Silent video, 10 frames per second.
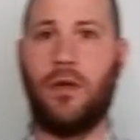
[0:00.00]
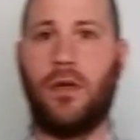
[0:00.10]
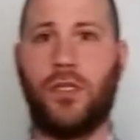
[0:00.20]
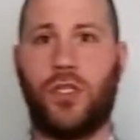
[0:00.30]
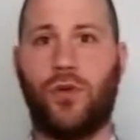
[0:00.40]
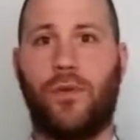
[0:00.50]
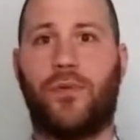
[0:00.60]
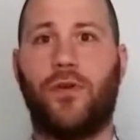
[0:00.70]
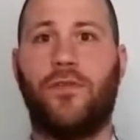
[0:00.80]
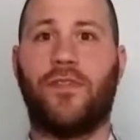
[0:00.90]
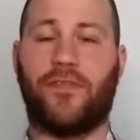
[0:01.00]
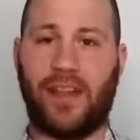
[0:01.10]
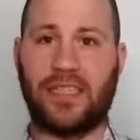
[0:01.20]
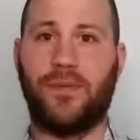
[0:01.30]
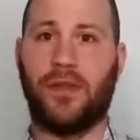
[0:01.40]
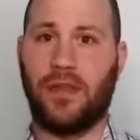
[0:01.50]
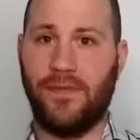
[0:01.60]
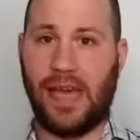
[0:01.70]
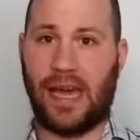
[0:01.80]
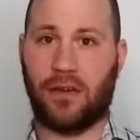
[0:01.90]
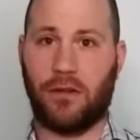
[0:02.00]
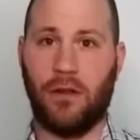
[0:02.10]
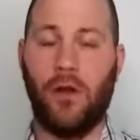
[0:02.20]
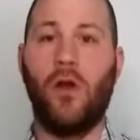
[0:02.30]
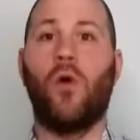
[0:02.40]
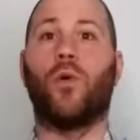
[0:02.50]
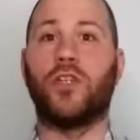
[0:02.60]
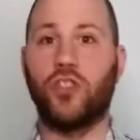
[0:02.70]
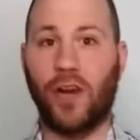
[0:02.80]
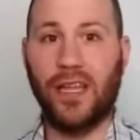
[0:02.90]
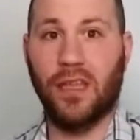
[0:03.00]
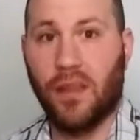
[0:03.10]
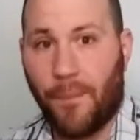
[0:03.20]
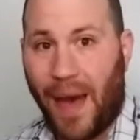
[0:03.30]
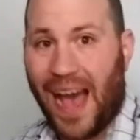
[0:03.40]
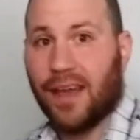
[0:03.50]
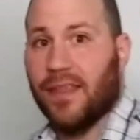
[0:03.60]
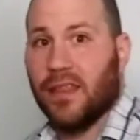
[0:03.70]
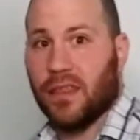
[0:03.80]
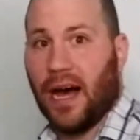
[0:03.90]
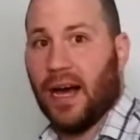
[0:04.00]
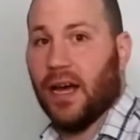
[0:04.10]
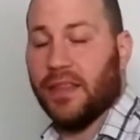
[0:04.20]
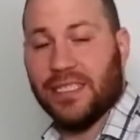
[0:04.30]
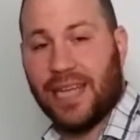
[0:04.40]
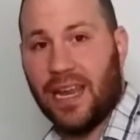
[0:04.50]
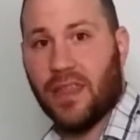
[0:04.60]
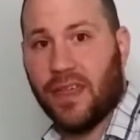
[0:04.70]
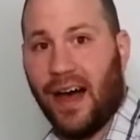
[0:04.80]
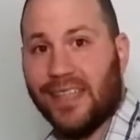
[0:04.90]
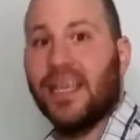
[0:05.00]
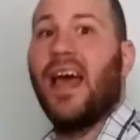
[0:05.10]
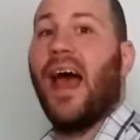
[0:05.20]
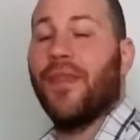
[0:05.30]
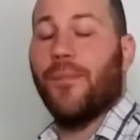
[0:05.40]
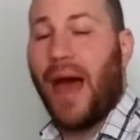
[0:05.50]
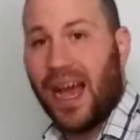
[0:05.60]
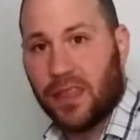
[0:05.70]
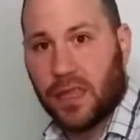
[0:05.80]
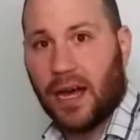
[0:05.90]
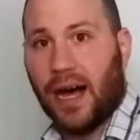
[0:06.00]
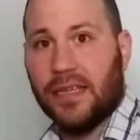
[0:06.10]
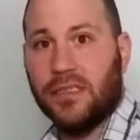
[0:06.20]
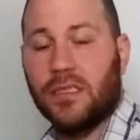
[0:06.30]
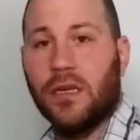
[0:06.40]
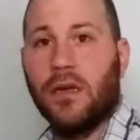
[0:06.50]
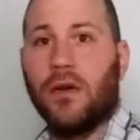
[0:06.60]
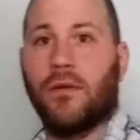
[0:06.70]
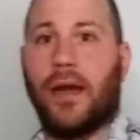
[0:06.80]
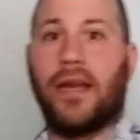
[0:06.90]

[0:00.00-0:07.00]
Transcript: to improve the flexibility of the ankle. We're strengthening the back of the side of the thighs and the back of the thighs, right?